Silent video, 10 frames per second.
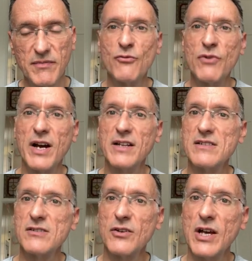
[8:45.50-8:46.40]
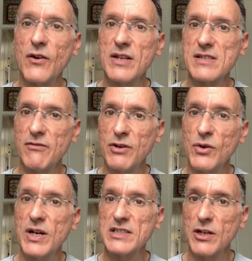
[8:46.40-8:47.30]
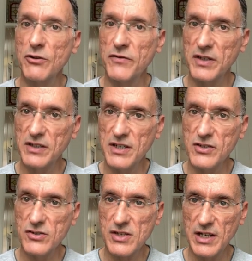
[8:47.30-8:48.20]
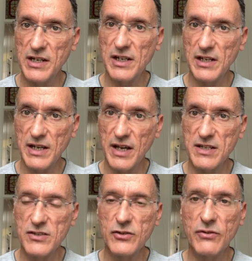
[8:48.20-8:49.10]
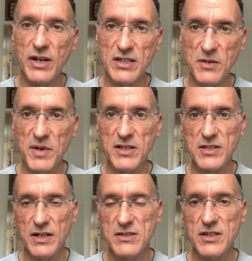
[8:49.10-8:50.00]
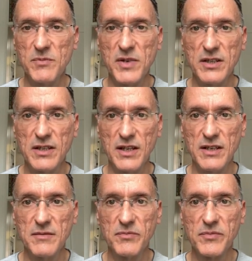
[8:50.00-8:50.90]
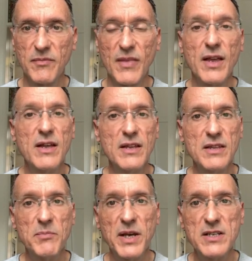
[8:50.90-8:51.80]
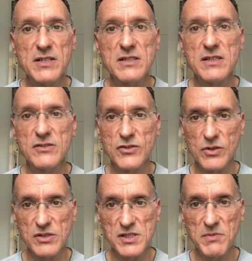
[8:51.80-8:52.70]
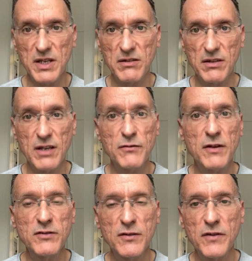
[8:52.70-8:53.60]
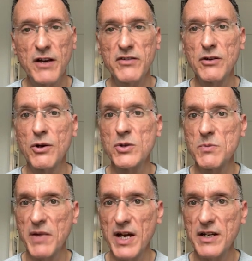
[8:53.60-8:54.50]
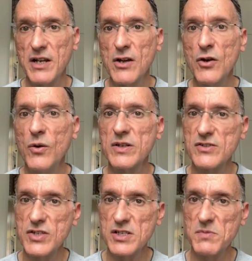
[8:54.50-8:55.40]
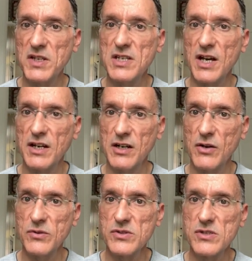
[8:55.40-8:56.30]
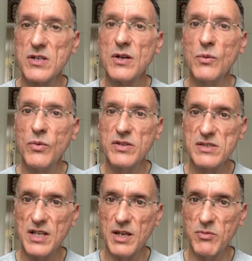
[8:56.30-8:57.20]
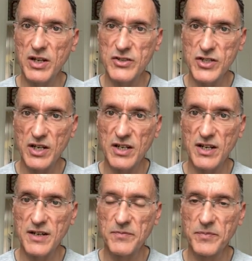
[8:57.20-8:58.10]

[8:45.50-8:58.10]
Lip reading: Right, so now let's have a look at our fictitious clinical case created by chat-gpt. The patient is John Smith, a 55-year-old man who has just been diagnosed with stable angina.